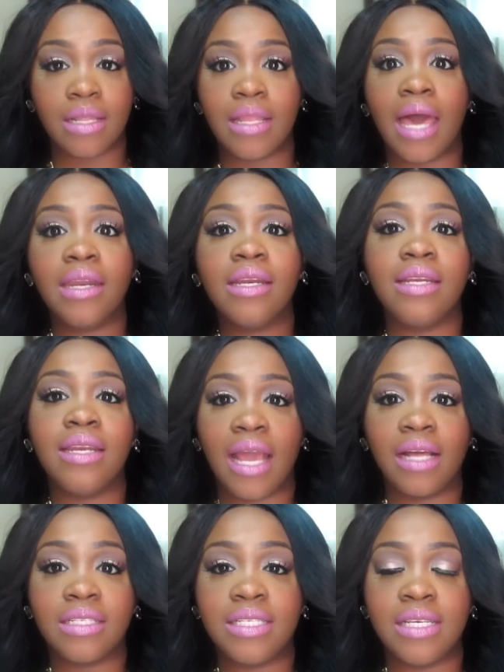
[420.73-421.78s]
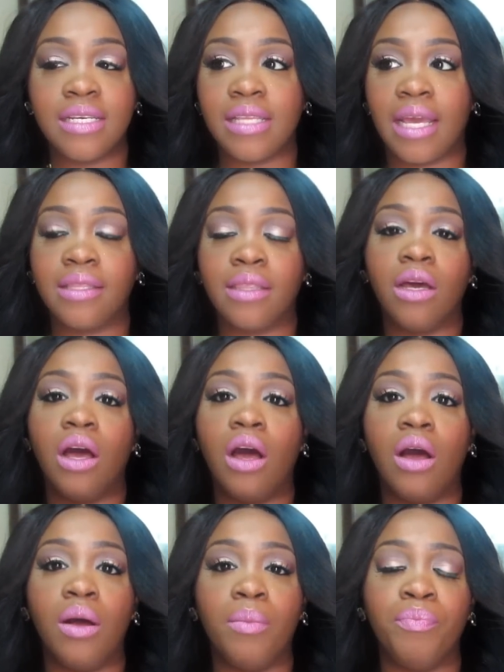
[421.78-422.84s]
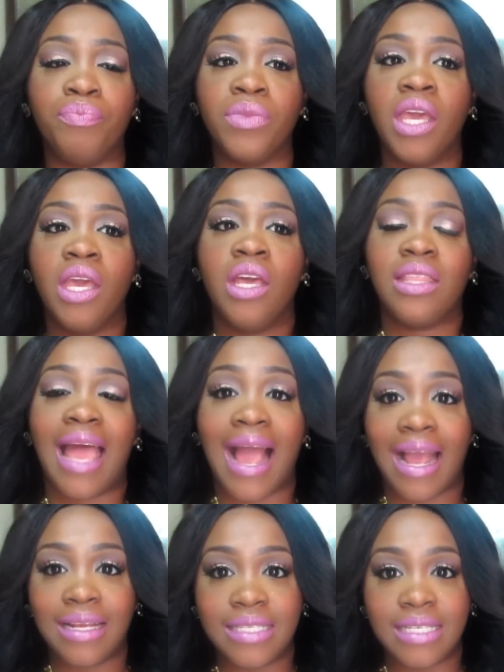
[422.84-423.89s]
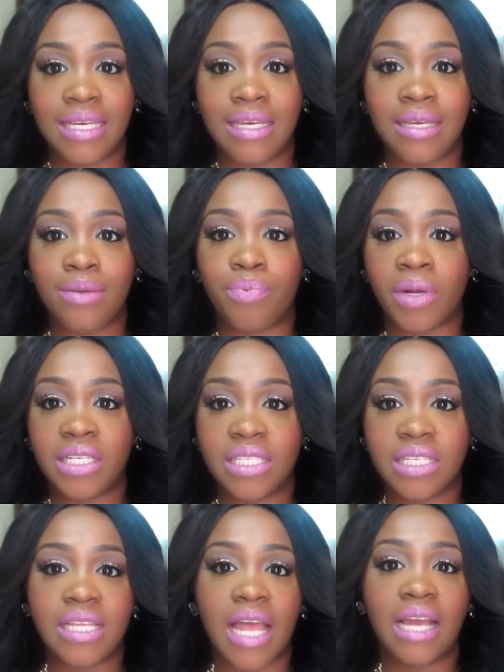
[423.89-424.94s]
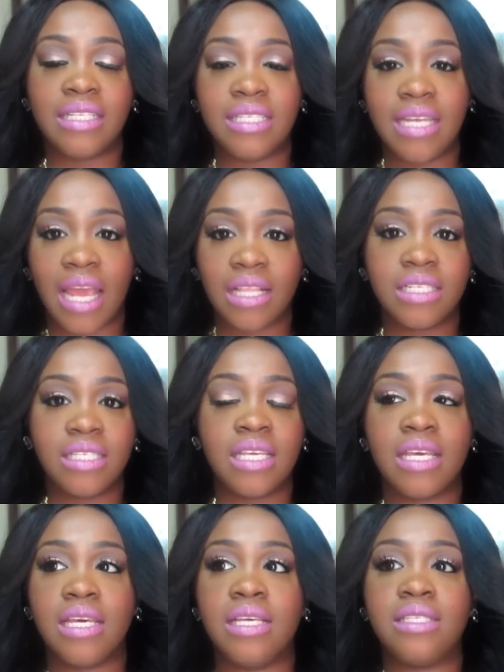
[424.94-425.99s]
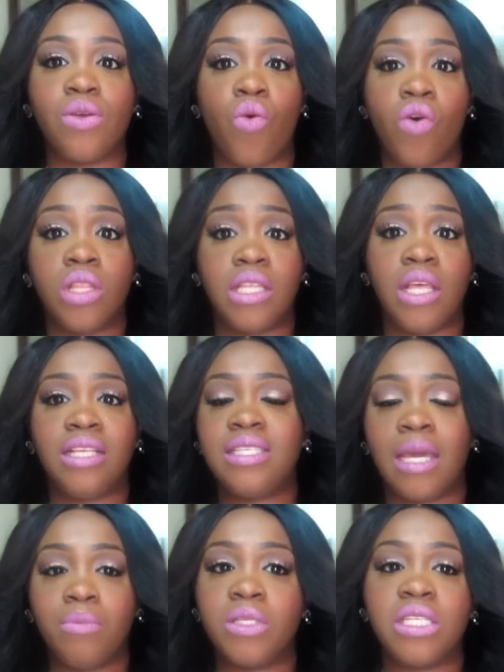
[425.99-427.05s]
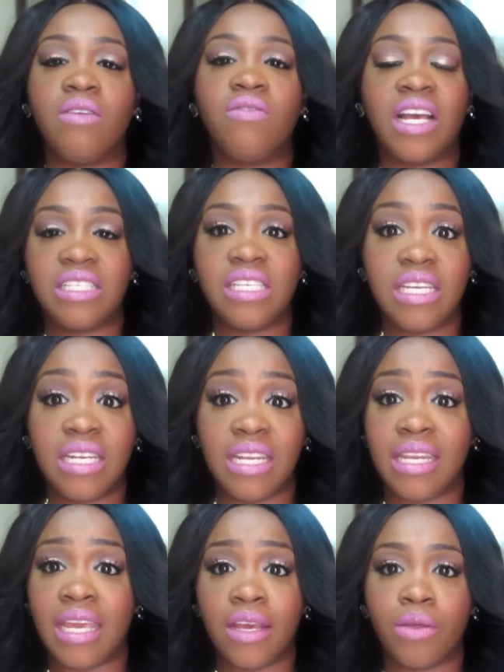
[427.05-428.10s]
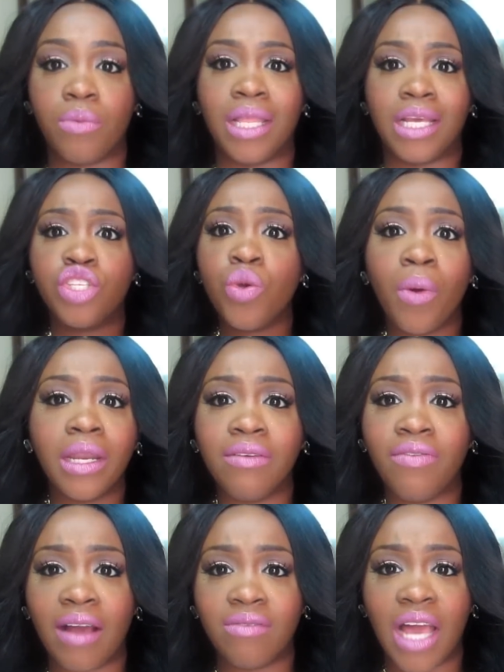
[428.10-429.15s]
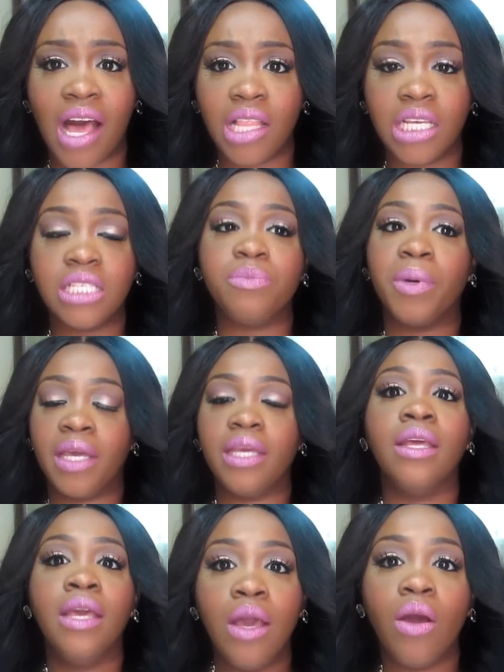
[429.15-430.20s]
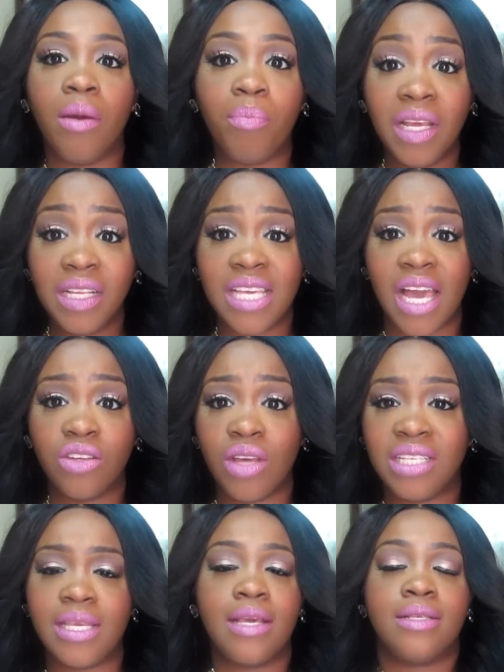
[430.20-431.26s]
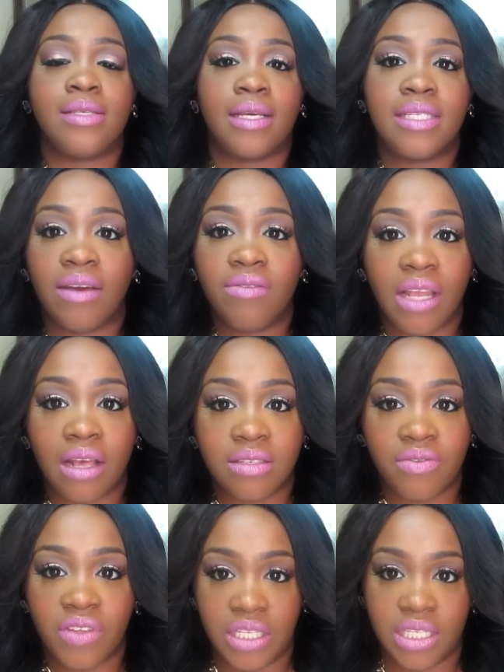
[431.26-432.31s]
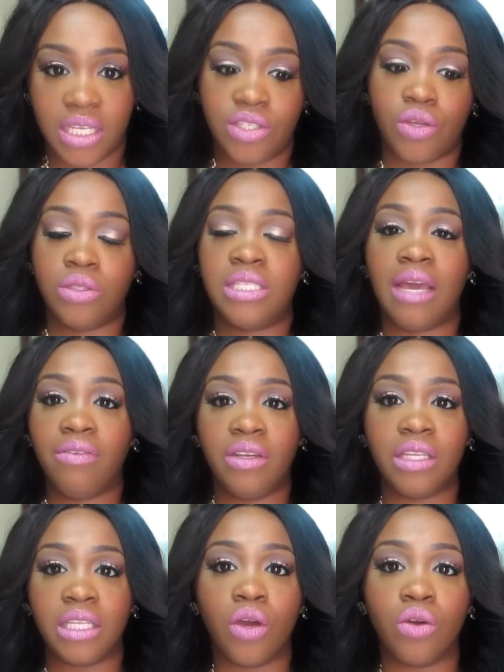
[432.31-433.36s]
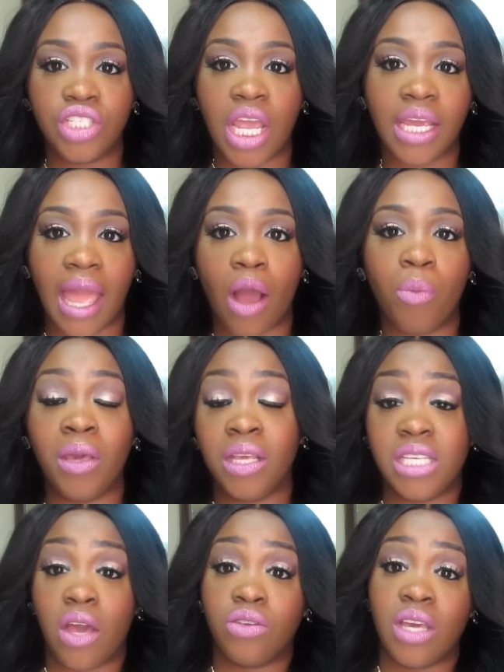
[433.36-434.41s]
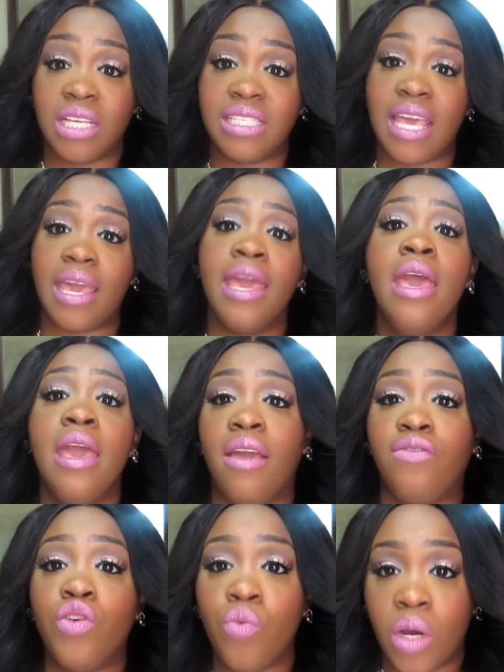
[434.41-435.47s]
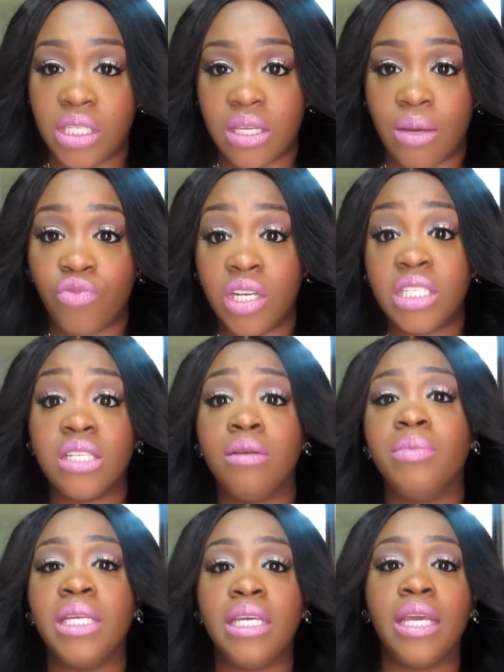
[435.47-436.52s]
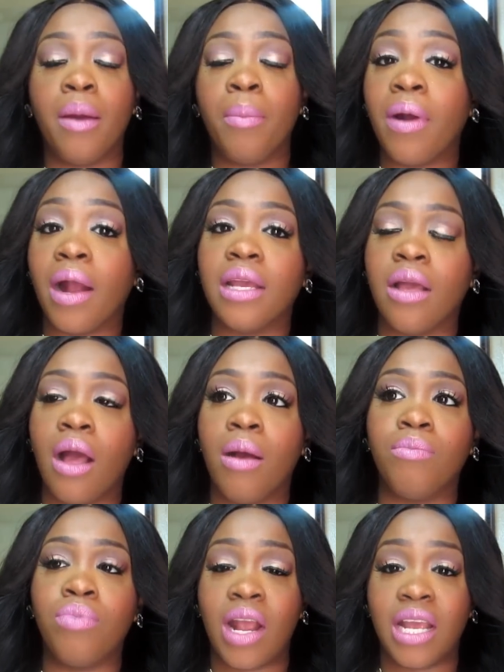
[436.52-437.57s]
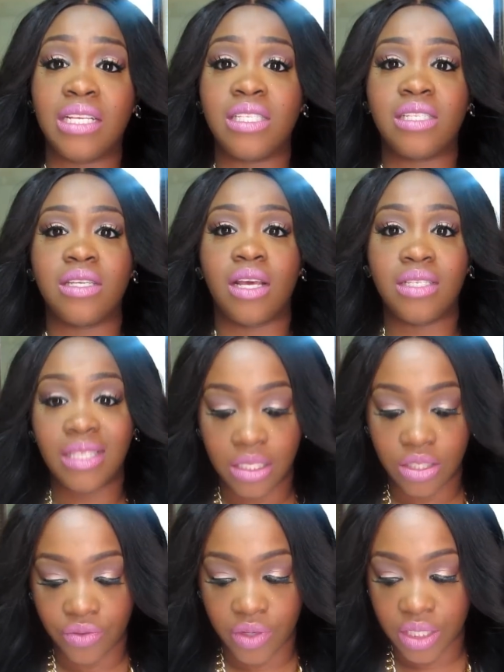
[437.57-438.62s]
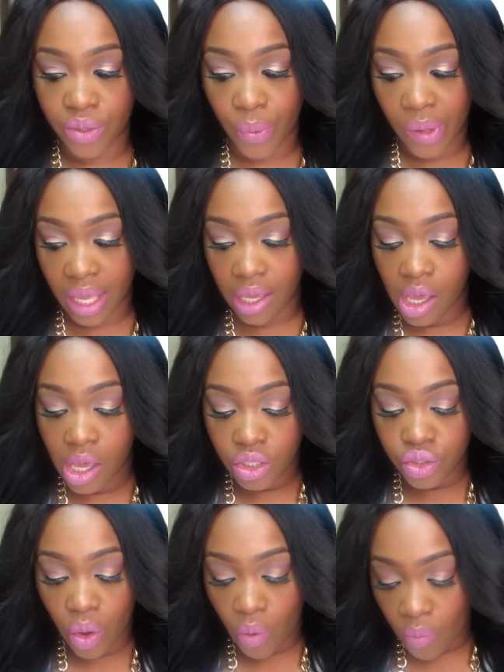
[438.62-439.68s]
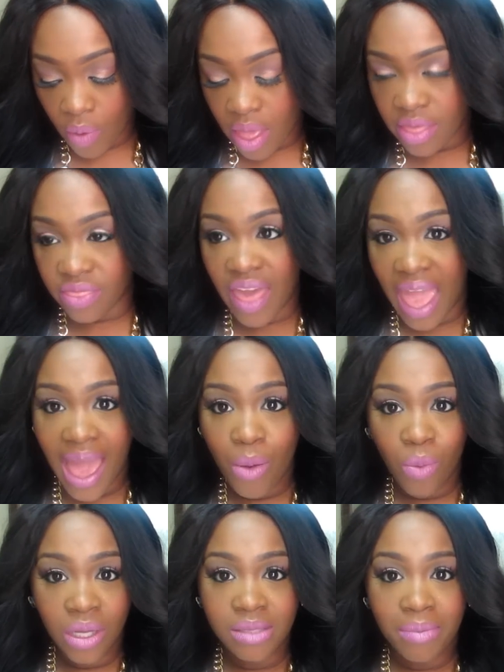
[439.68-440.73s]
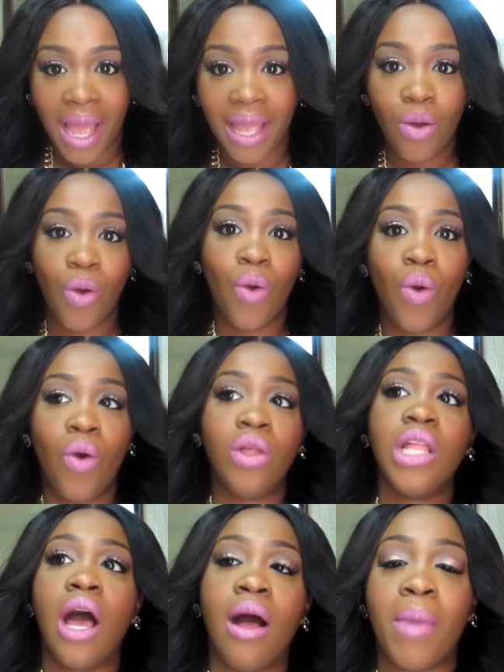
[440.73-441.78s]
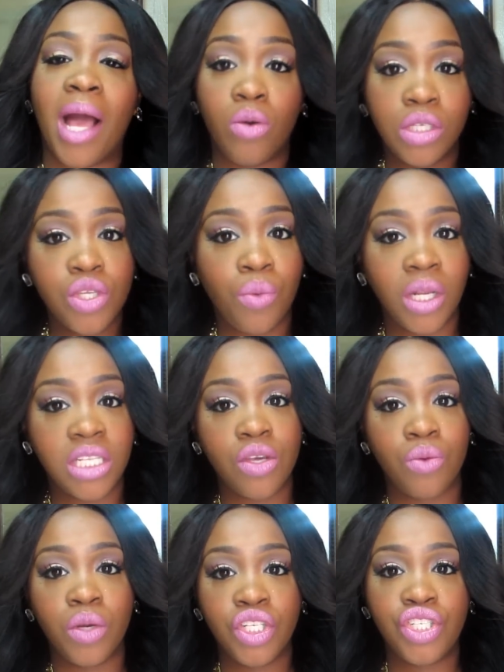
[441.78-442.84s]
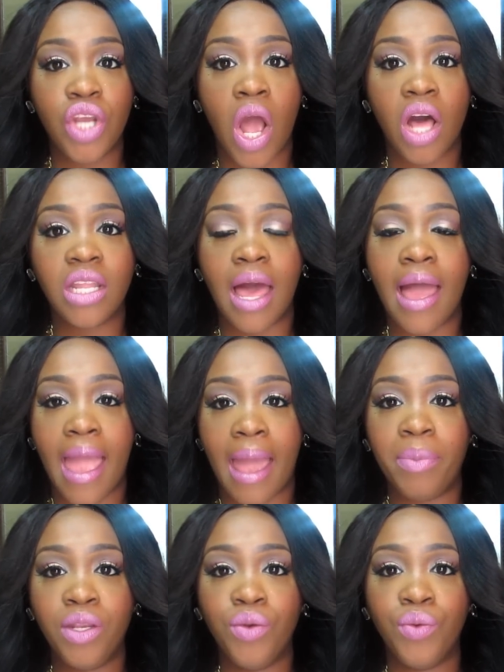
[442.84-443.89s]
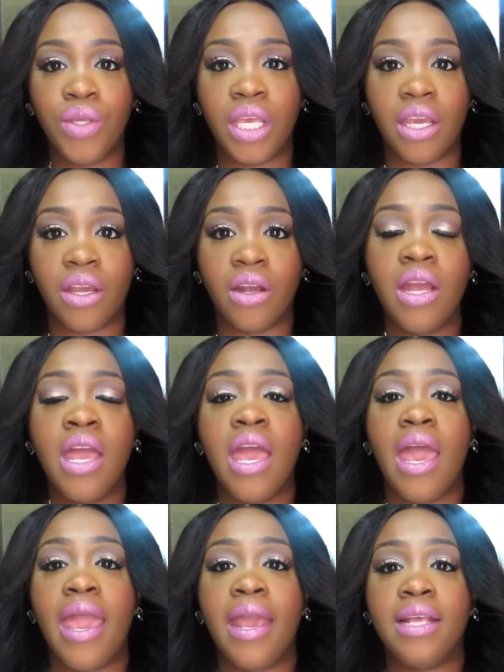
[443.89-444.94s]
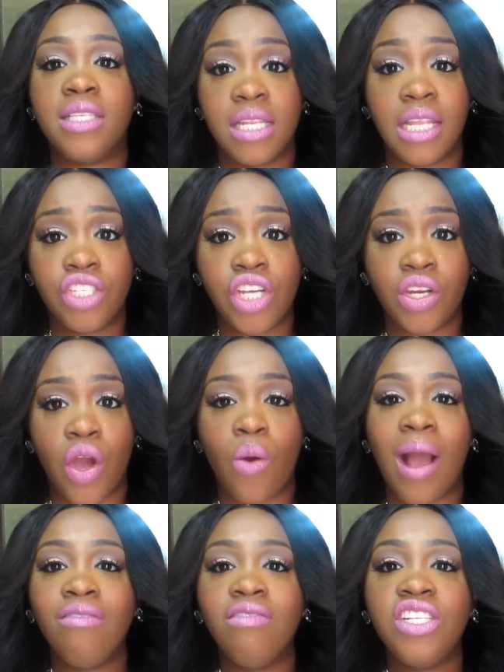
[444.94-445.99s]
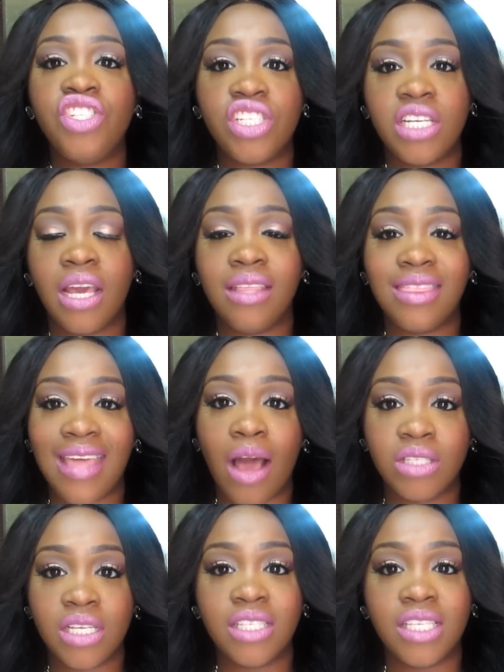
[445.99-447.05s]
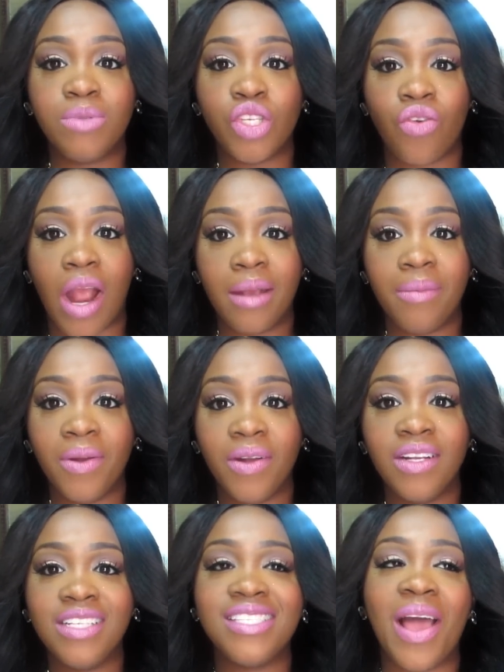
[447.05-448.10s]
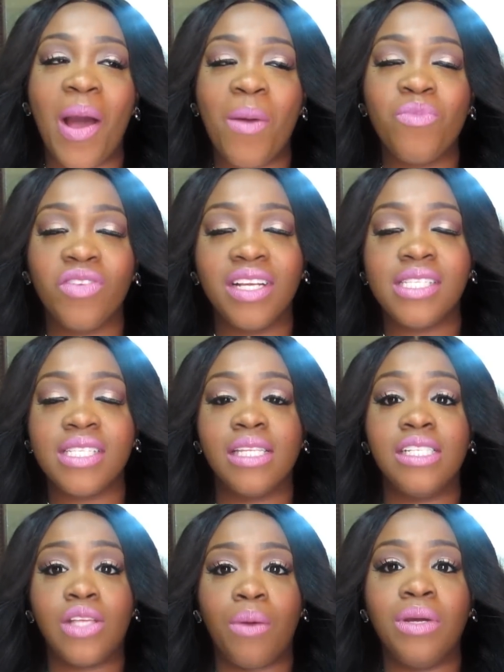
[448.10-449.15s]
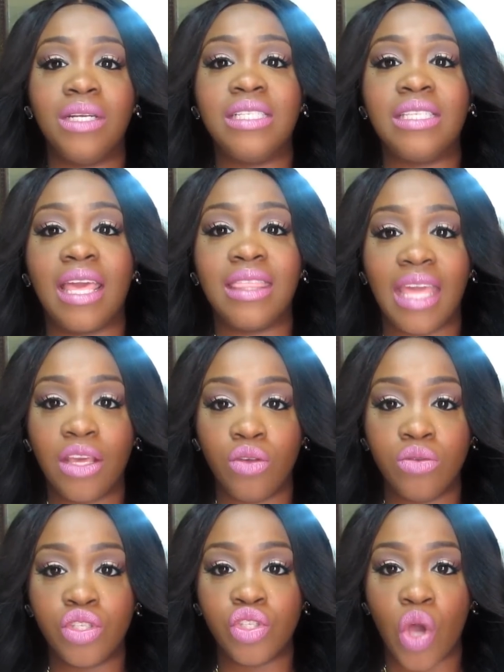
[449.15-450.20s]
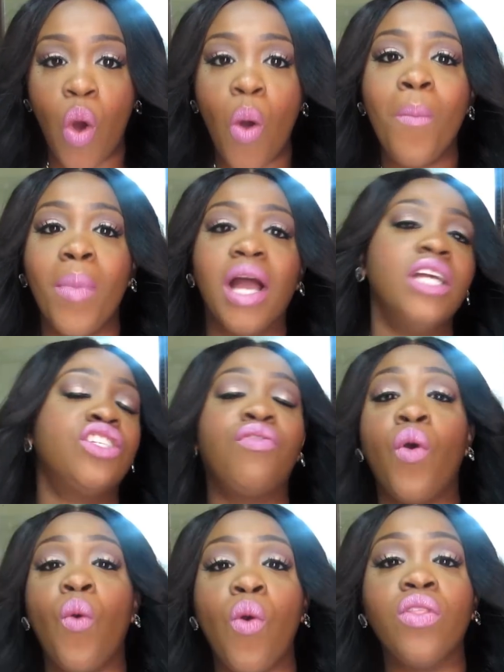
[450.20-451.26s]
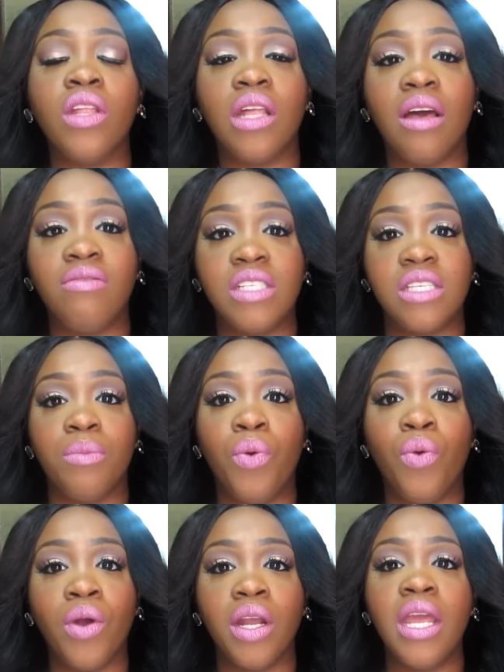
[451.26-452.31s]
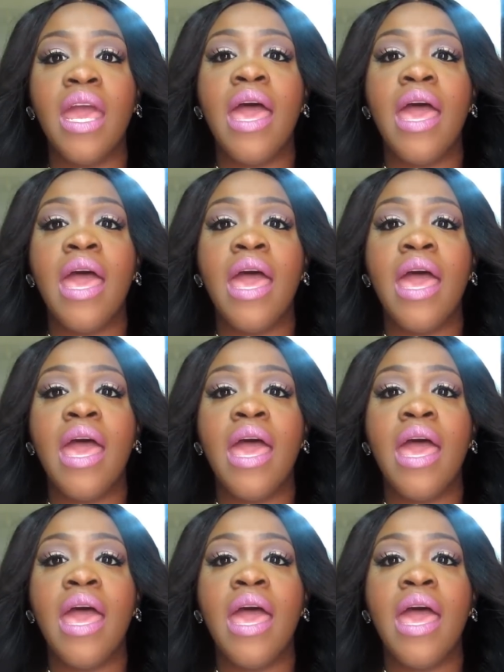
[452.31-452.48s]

A lot of the necklaces, like the um the I D bracelets, the I D necklaces, all that type of stuff I seen in there, they were like twenty-five dollars, but Um, Pinktown U S A is like seven dollars and fifty cents. So definitely go check out Pinktown U S A if you want some reasonably uh, pri um, priced accessories, okay? So that was my haul. Um, I also wanted to wish y'all a happy new year, and to let y'all know I reached ten thousand subscribers um, recently. So I want to say thank you so much for all the love and support.